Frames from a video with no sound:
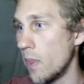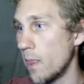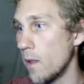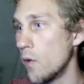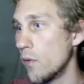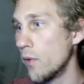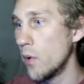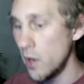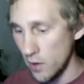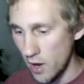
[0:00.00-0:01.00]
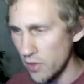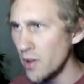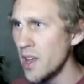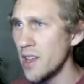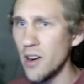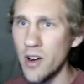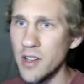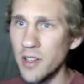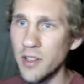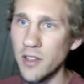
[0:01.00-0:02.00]
overflow hidden. I thought I had already
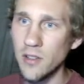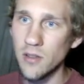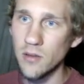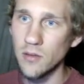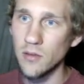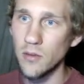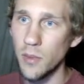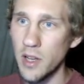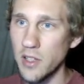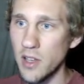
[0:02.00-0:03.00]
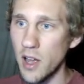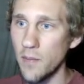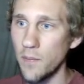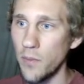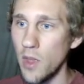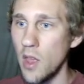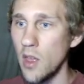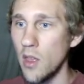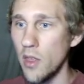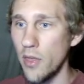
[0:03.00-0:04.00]
done this, but I guess not.
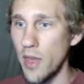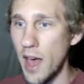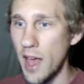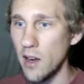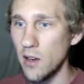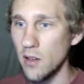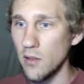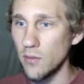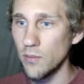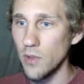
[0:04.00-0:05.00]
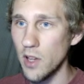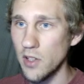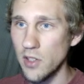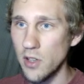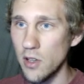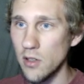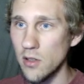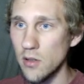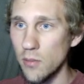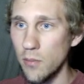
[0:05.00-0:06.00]
That kind of
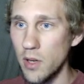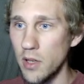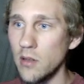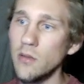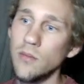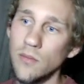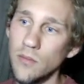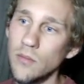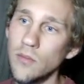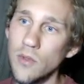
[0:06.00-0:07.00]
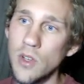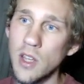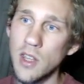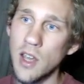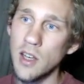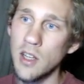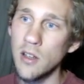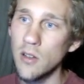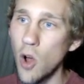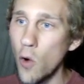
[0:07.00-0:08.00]
sucks, but you get the
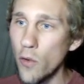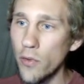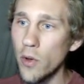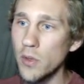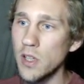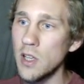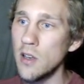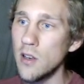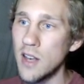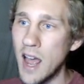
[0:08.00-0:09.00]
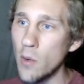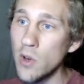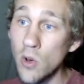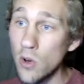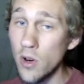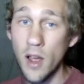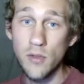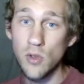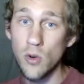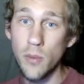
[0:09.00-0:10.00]
idea. Overflow is hidden. Now we no longer have
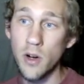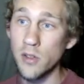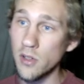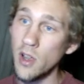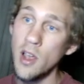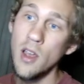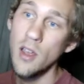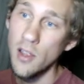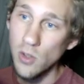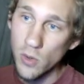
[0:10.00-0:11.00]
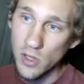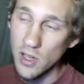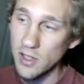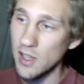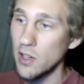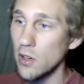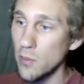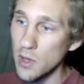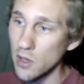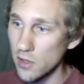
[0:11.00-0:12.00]
scroll bars. It's always going to center
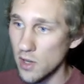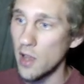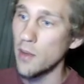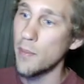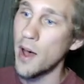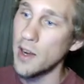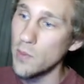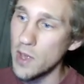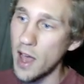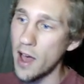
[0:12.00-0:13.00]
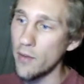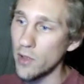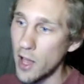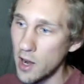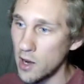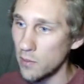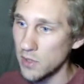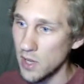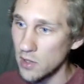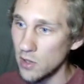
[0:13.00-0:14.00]
because on the body we have line item
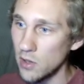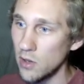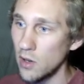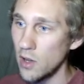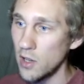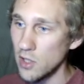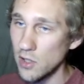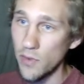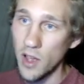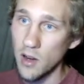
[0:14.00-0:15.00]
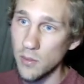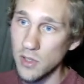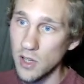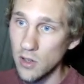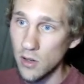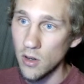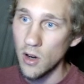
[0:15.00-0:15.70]
center and justify item center,